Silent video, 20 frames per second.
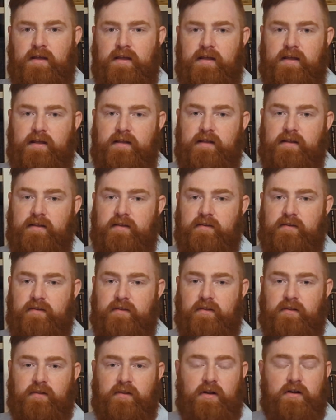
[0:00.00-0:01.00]
It is
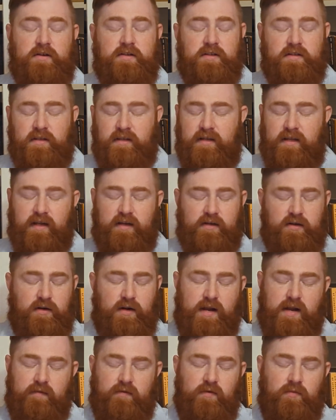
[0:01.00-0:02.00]
the largest
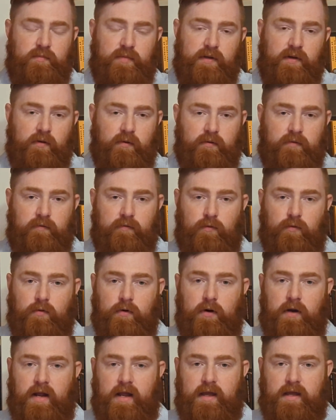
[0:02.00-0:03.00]
detector ever built
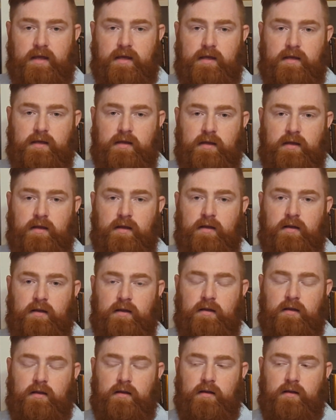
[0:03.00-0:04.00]
for a
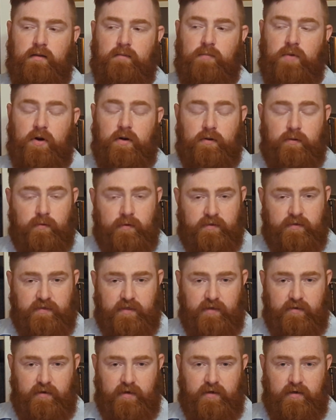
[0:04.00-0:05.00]
particle
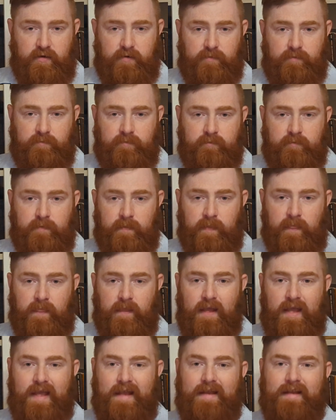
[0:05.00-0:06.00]
accelerator,
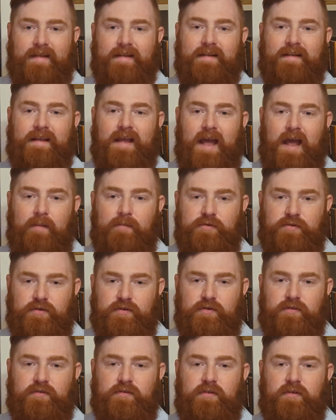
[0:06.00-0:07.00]
and it
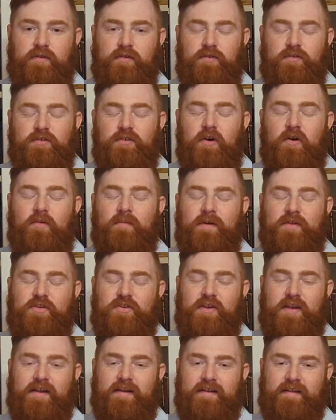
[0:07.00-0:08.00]
captures so much
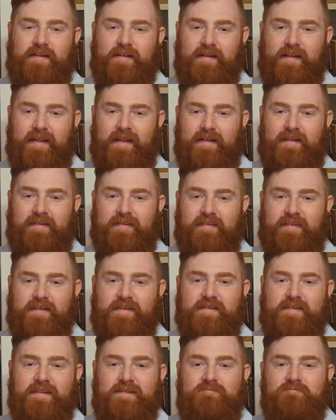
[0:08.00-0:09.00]
data. It's
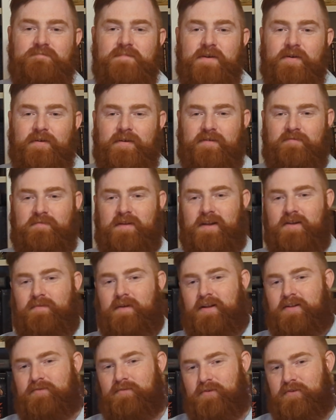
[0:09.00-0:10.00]
60 million
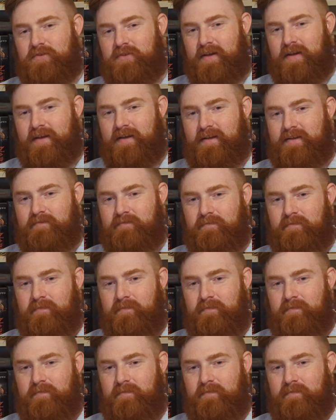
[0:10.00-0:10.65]
megabytes per second.